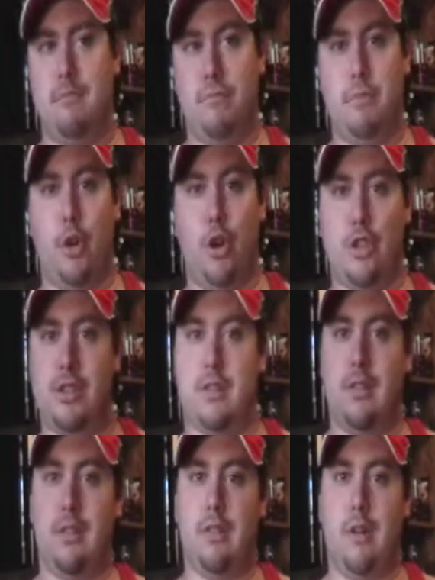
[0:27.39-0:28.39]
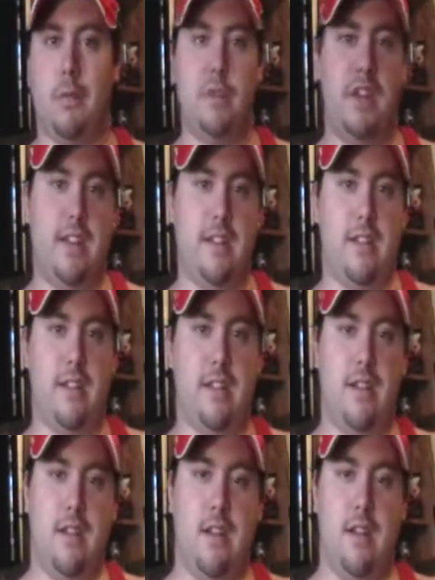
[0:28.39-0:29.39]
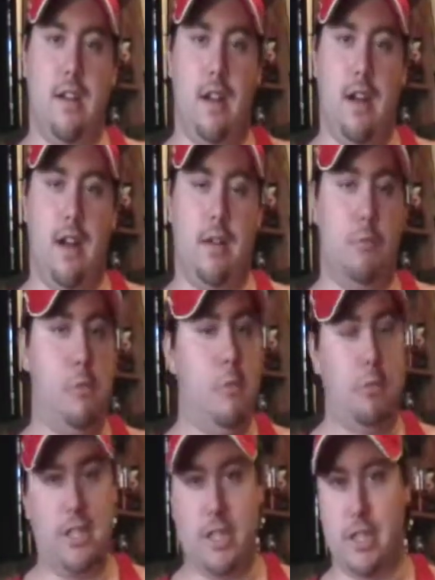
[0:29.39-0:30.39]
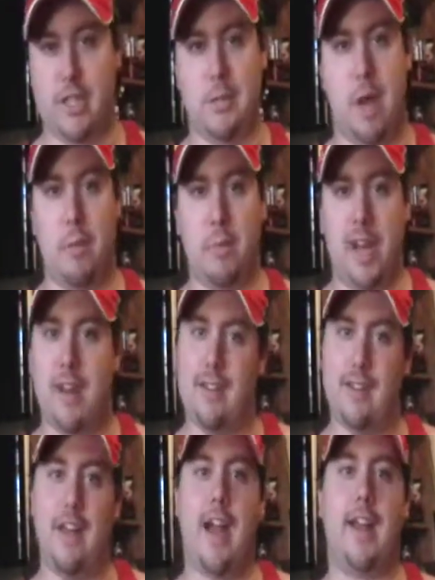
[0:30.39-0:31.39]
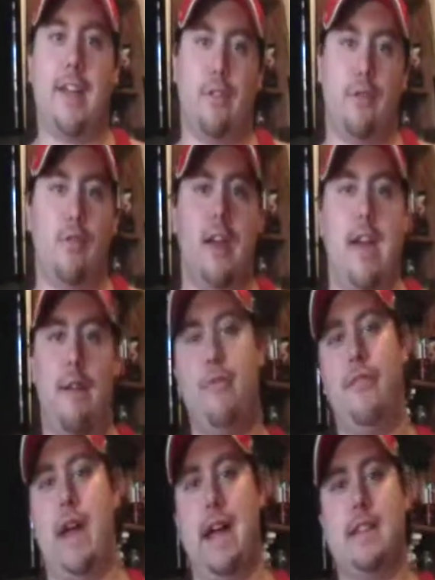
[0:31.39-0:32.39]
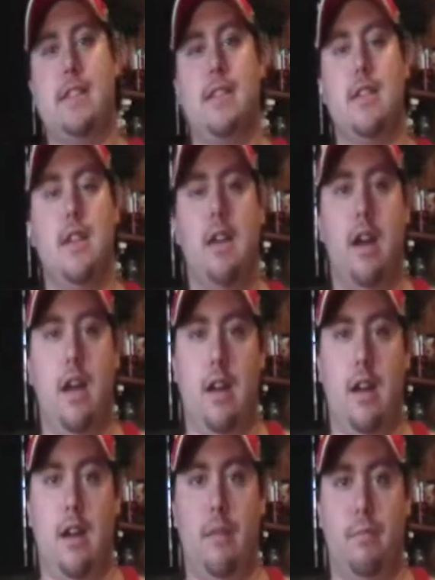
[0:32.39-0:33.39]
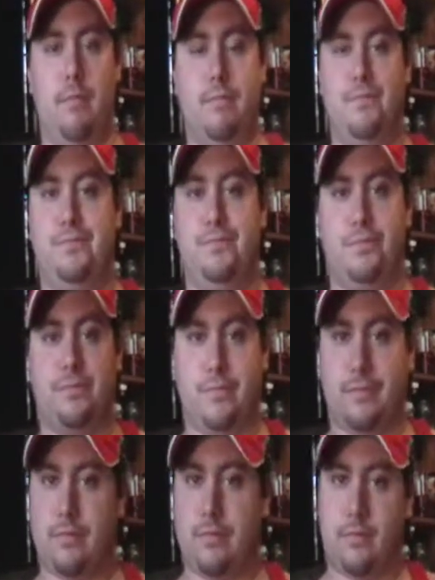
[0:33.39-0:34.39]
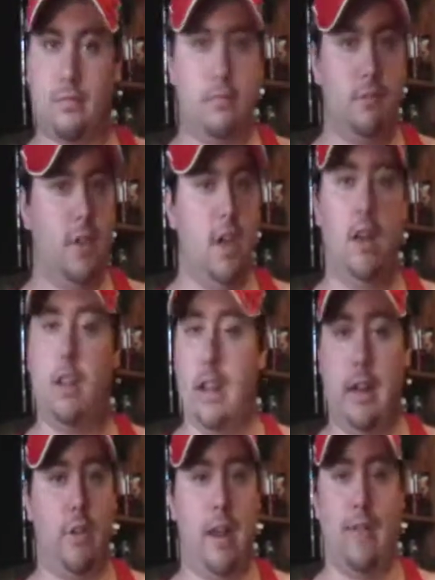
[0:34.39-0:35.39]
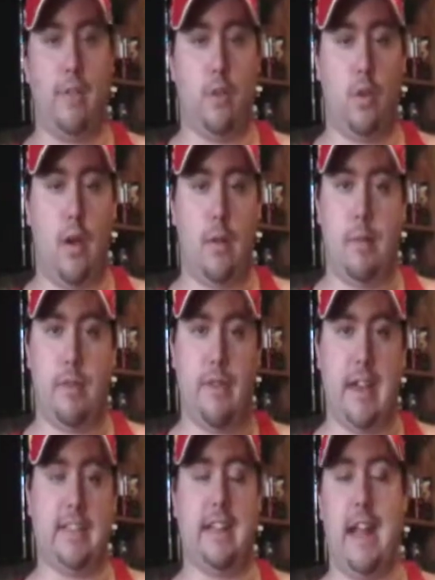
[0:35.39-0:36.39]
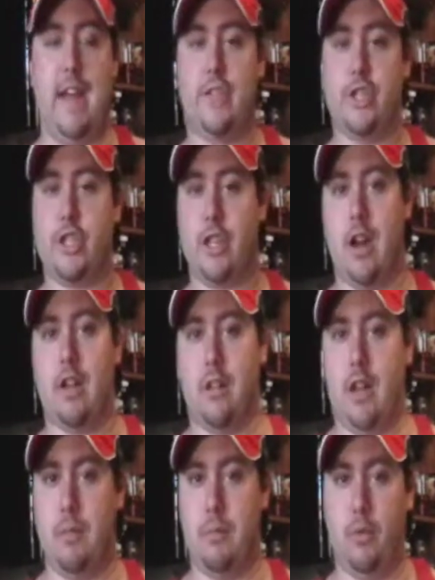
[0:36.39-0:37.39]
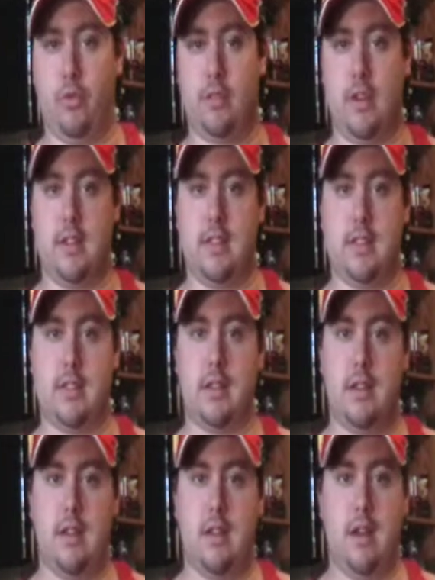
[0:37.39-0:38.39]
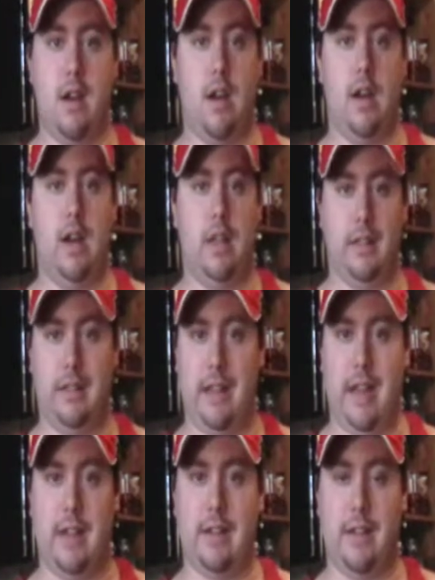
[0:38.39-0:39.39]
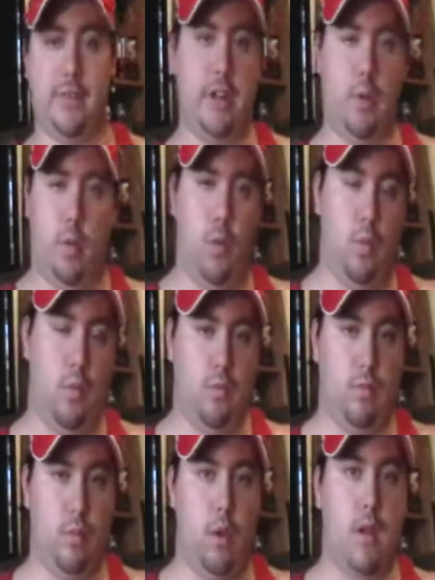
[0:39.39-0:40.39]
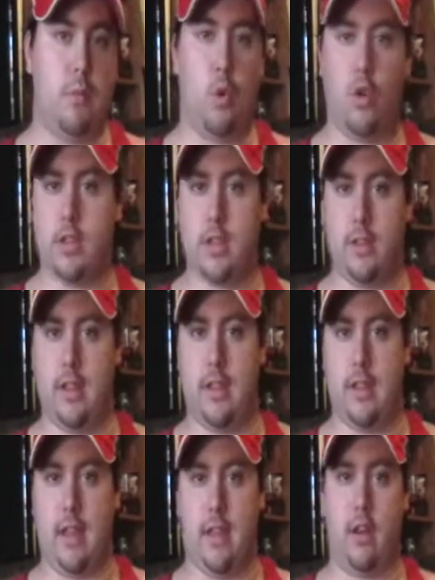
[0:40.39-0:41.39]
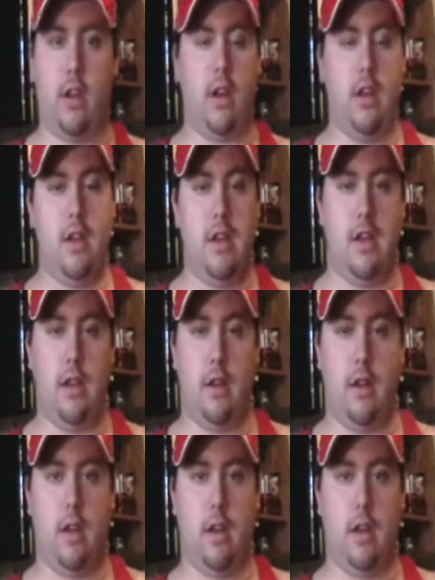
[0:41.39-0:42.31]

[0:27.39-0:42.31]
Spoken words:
personal opinion. Remember, this is just my opinion. I don't have facts. Um, I don't have quite a bit of facts, and I haven't shot both guns a lot. I've shot one more so than the other, and